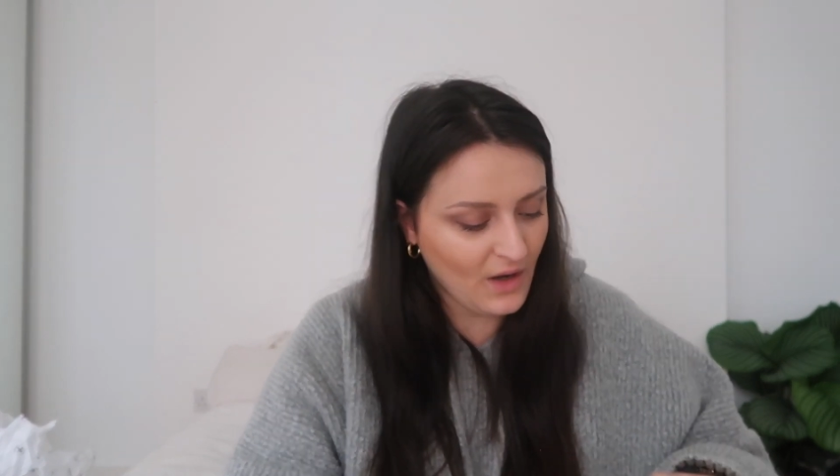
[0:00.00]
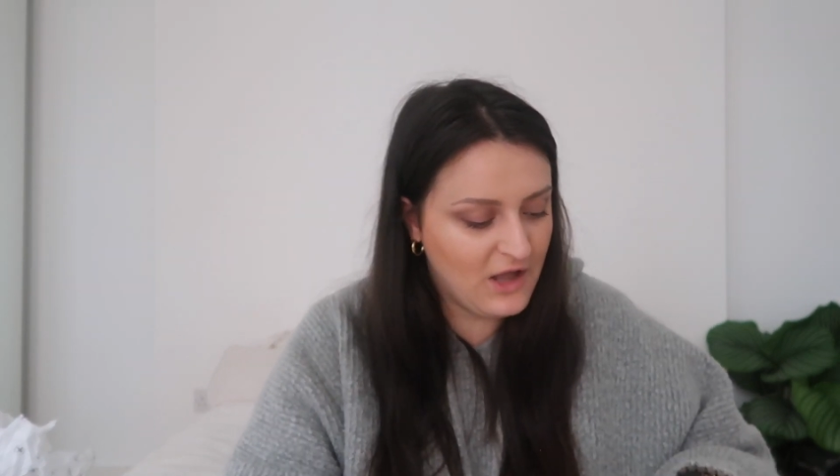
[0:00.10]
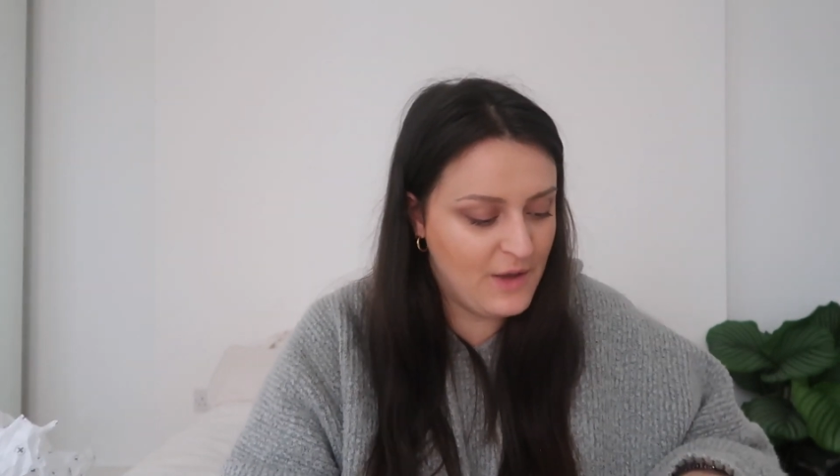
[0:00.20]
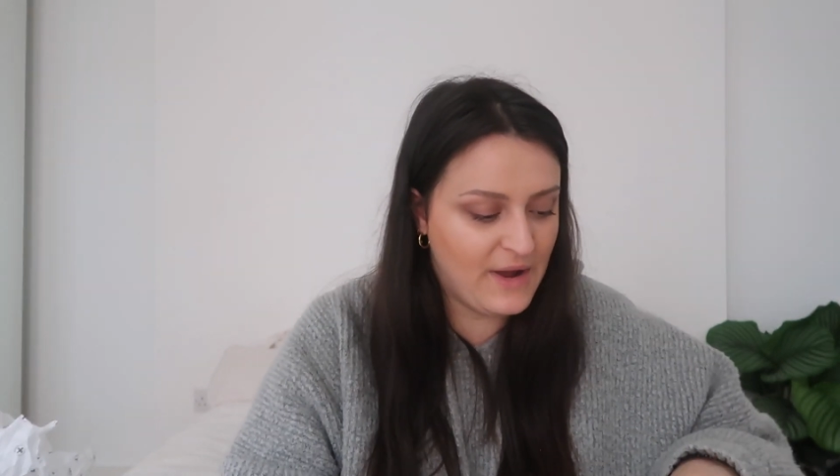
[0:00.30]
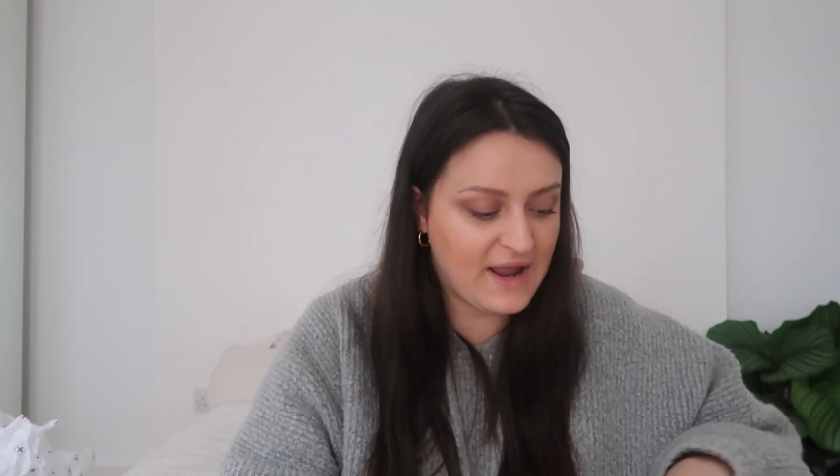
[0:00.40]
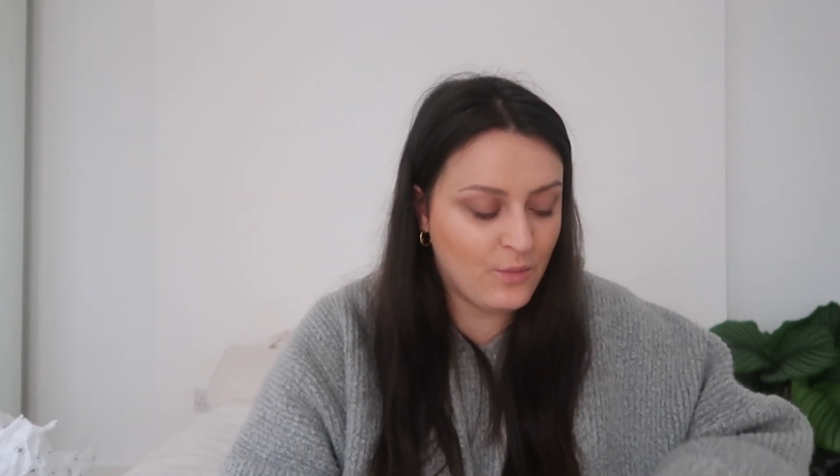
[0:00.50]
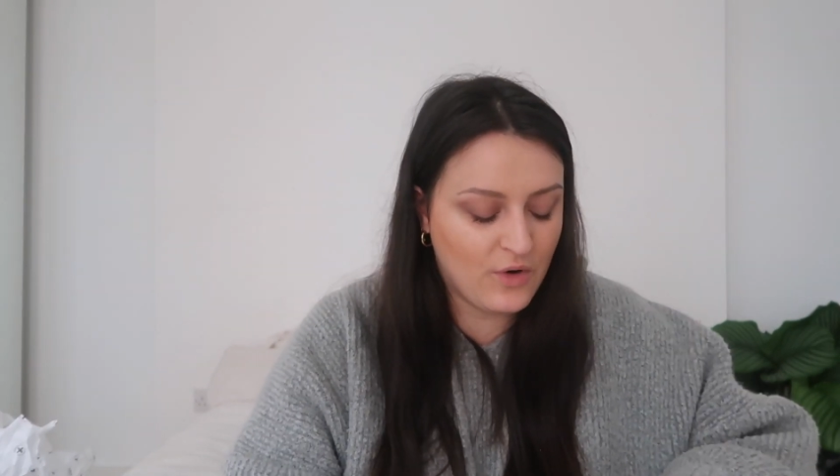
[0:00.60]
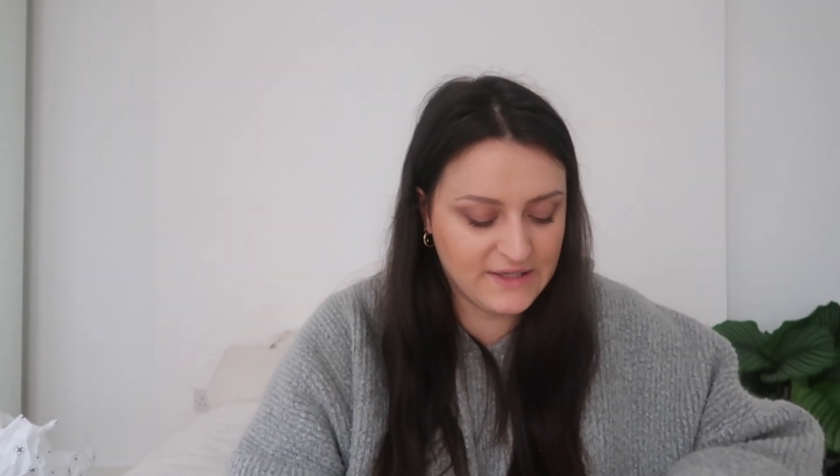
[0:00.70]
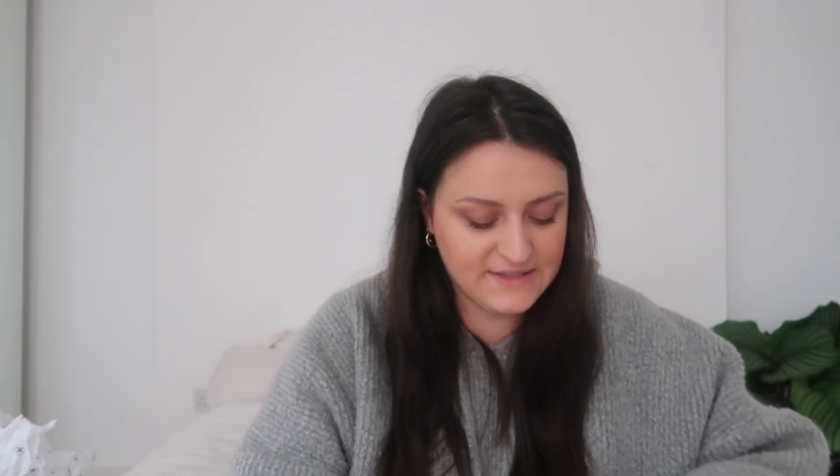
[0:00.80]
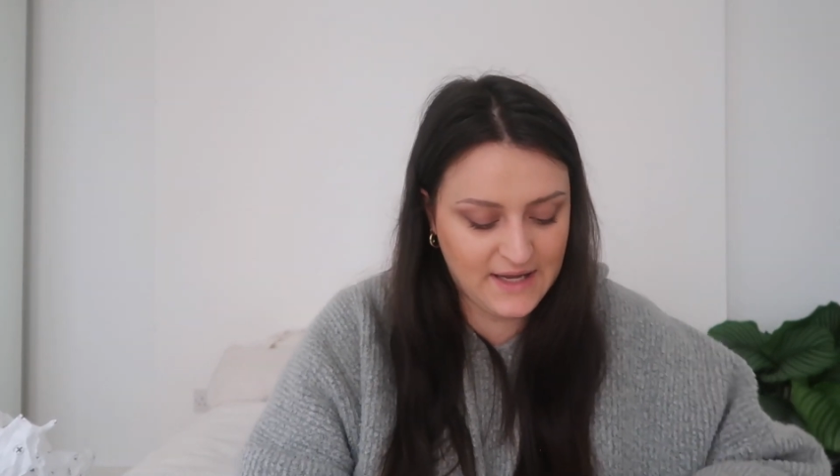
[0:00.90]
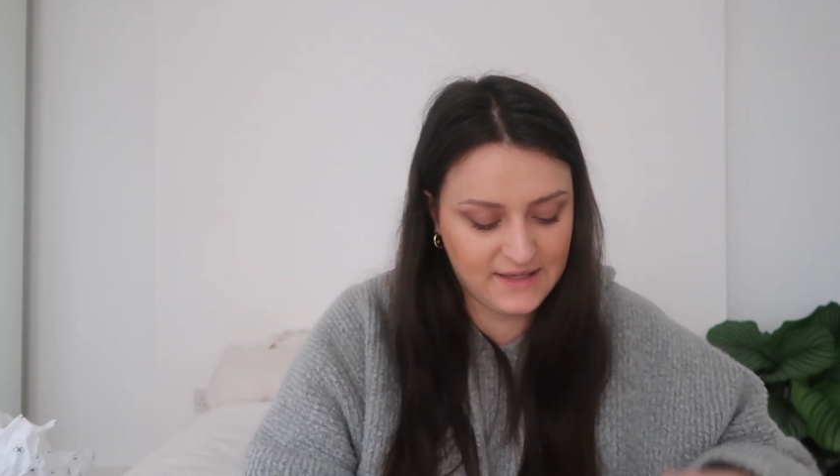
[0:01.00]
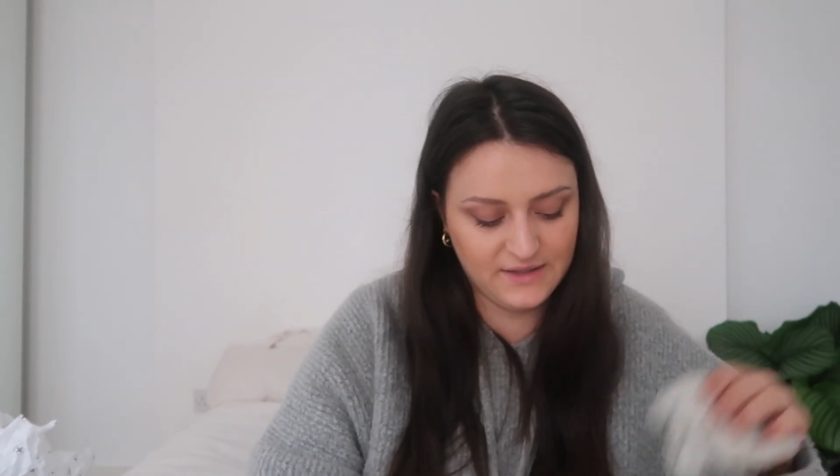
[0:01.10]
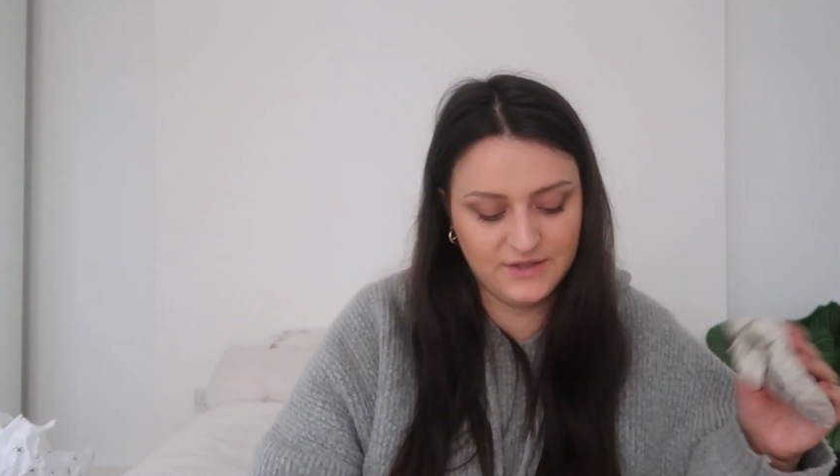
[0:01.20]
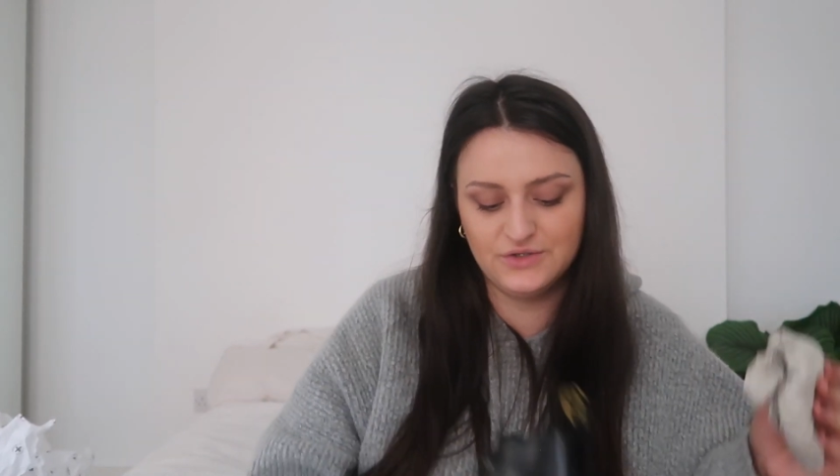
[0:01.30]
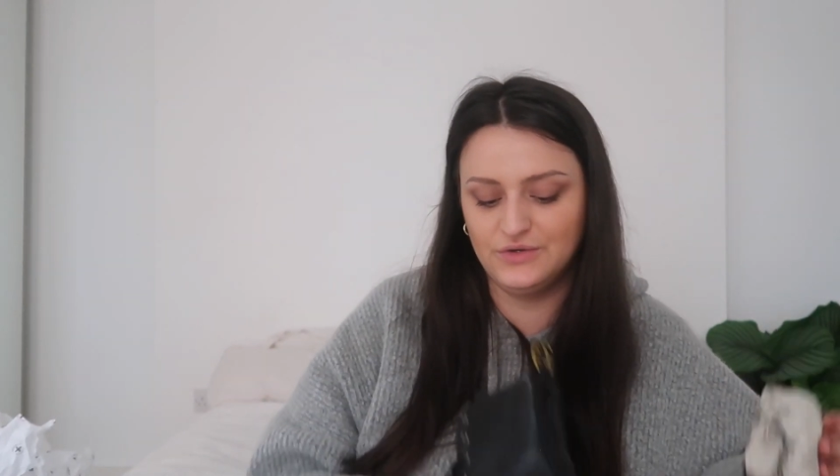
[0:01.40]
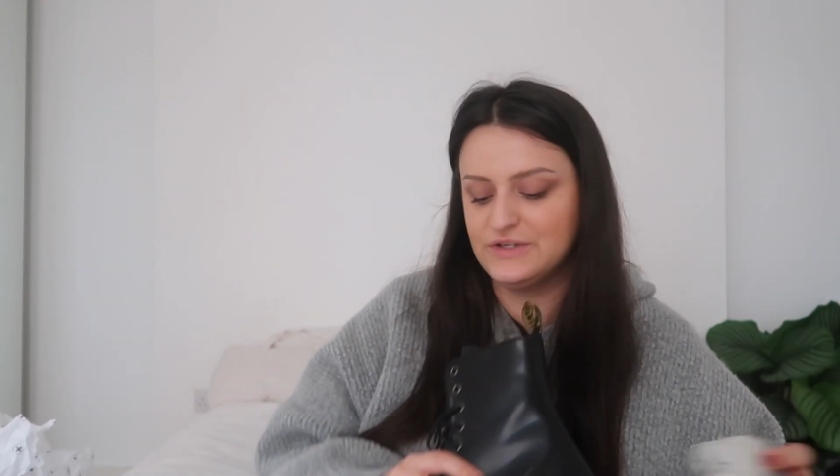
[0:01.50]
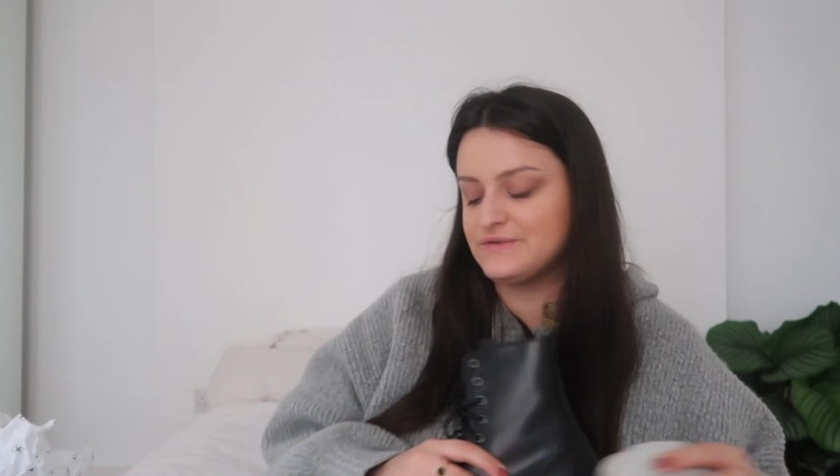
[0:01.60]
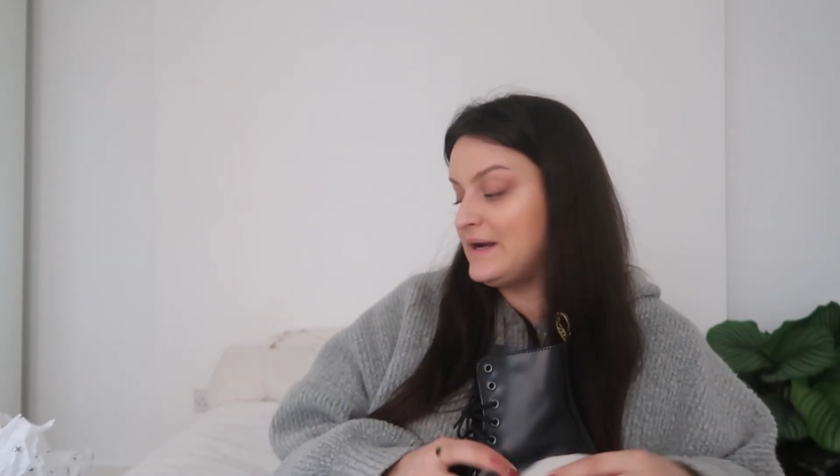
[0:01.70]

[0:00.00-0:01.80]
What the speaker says: I am wearing cycling shorts